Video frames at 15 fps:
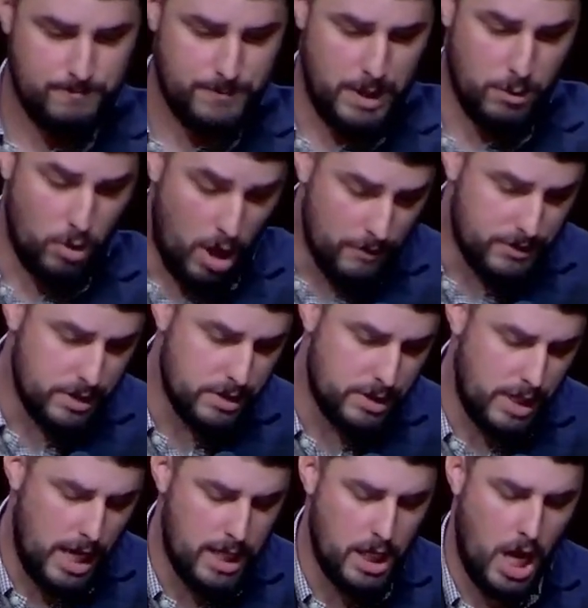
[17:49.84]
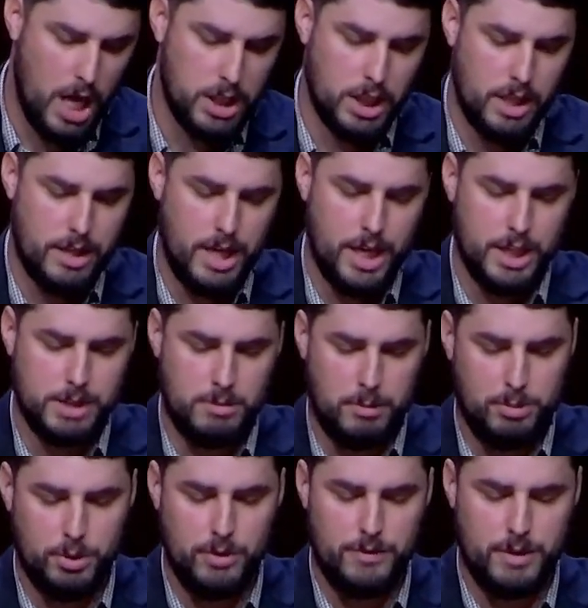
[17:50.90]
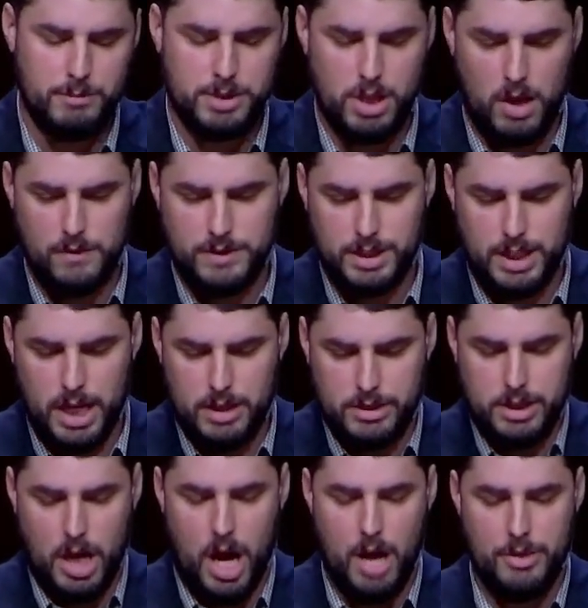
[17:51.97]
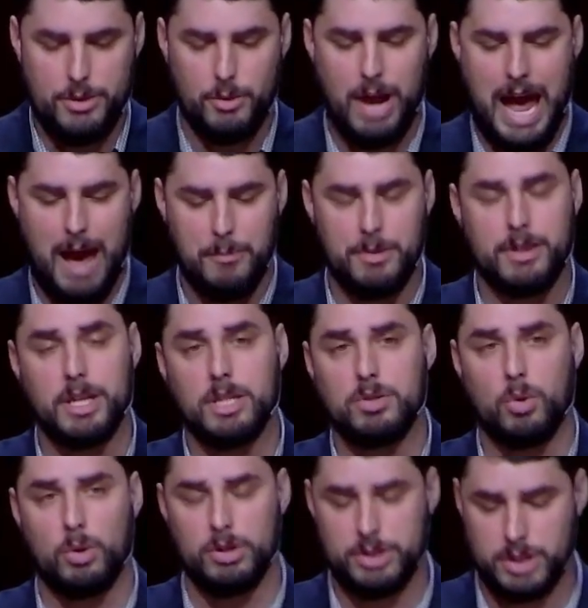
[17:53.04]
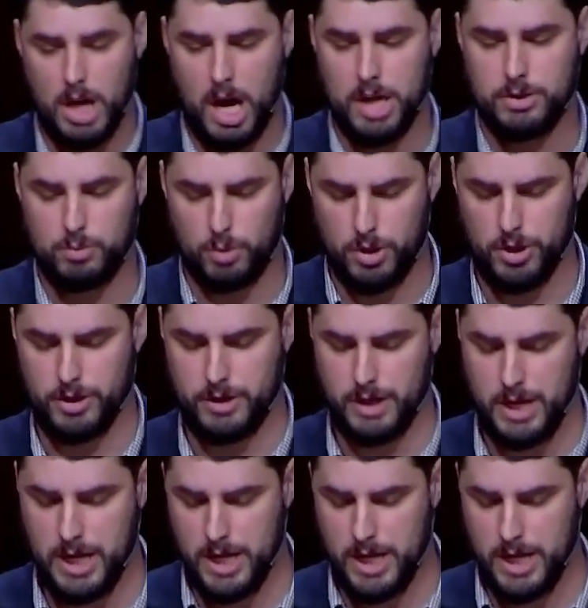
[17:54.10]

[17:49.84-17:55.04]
They will often say godly things, but prove themselves against God through apathy towards God's word.